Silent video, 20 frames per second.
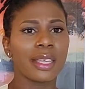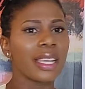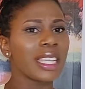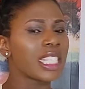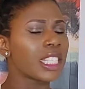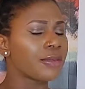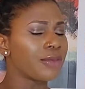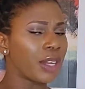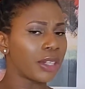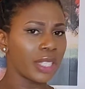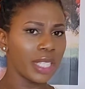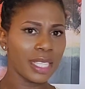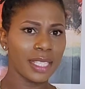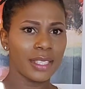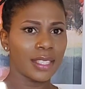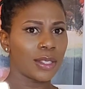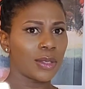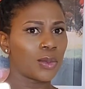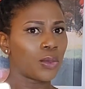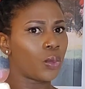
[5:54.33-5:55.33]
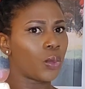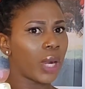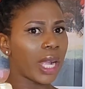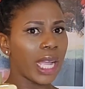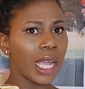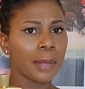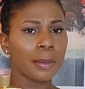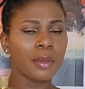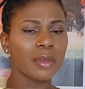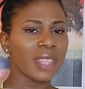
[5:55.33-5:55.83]
It's very easy to
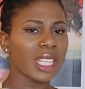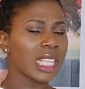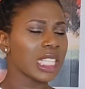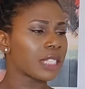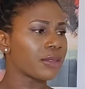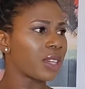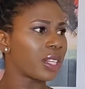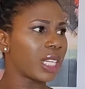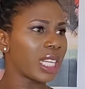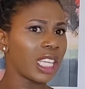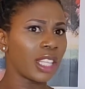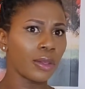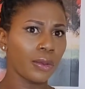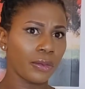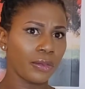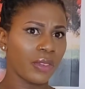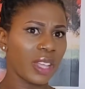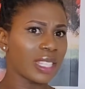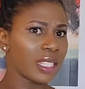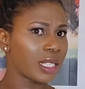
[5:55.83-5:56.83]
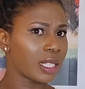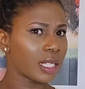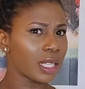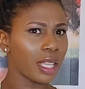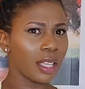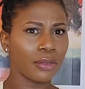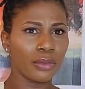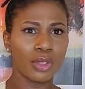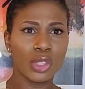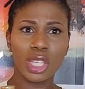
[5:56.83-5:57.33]
wear. It's very
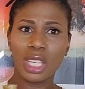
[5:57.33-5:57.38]
inoffensive.